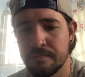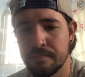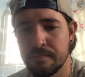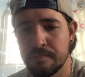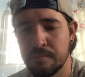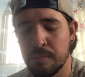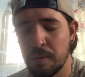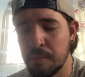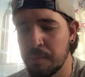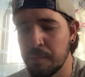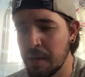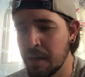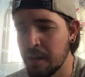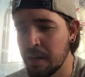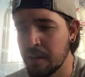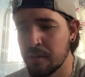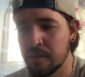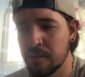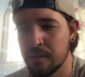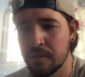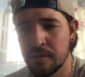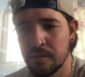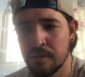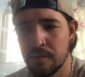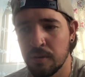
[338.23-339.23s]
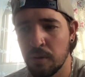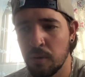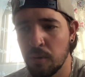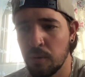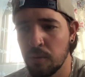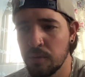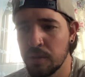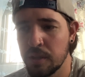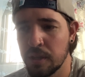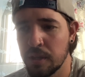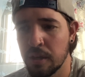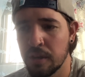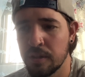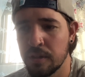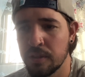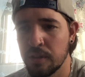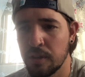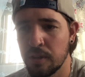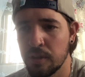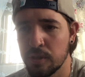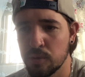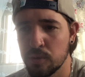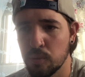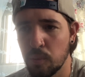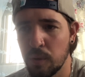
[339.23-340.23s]
But man, holding on to
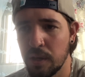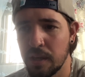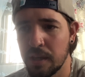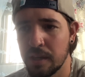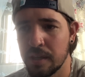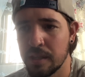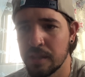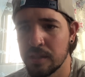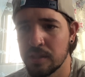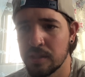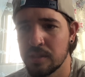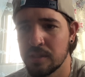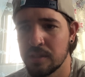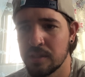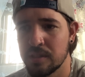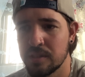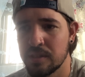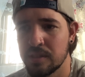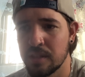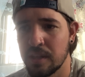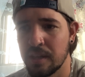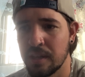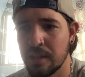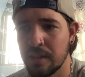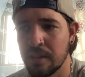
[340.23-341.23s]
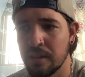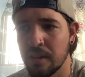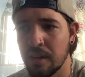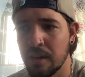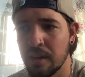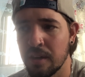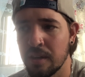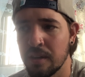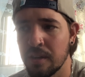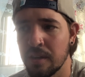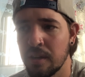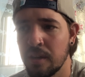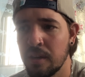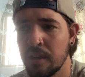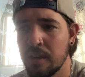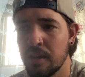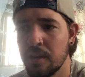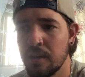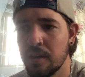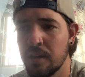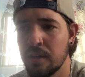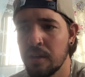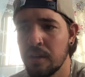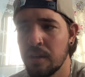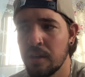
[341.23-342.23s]
this weakness and saying, God,
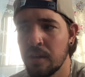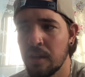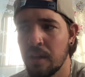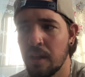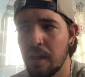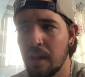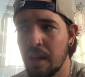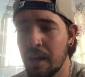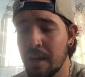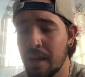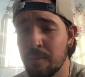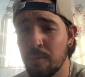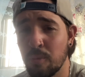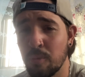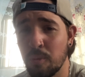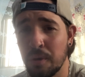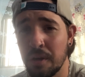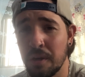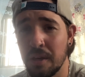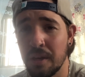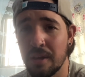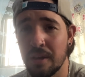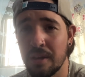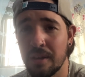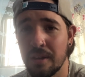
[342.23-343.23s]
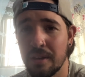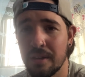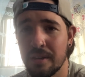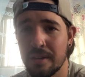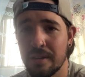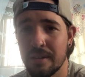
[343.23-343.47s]
I'm weak.